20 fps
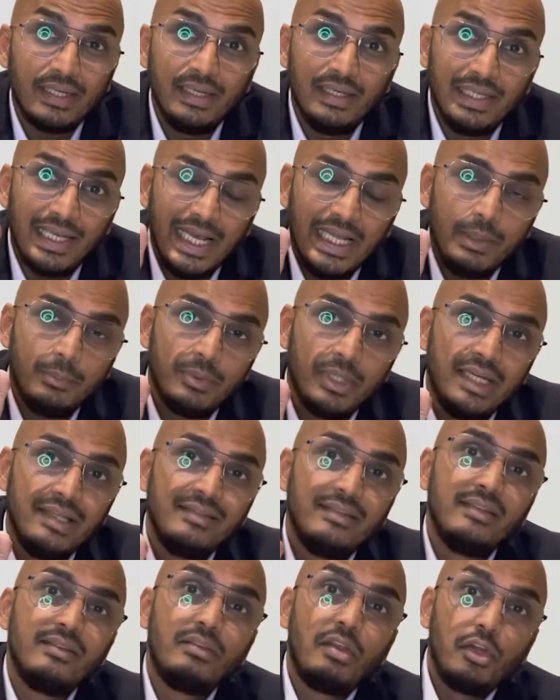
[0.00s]
the land
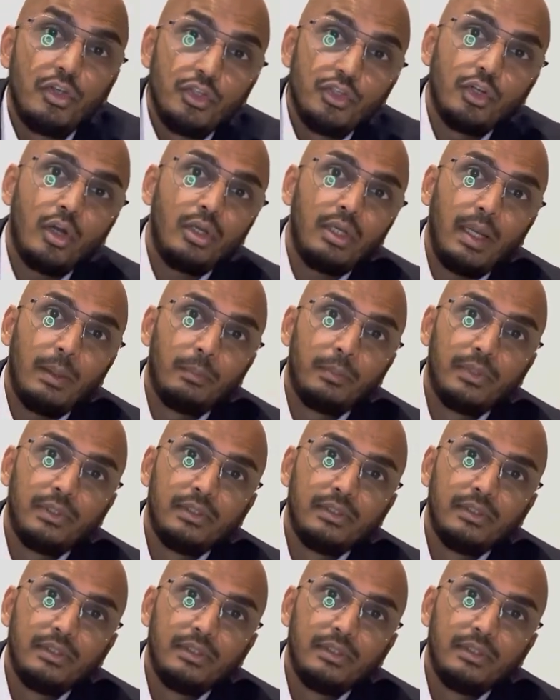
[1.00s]
prices shot up.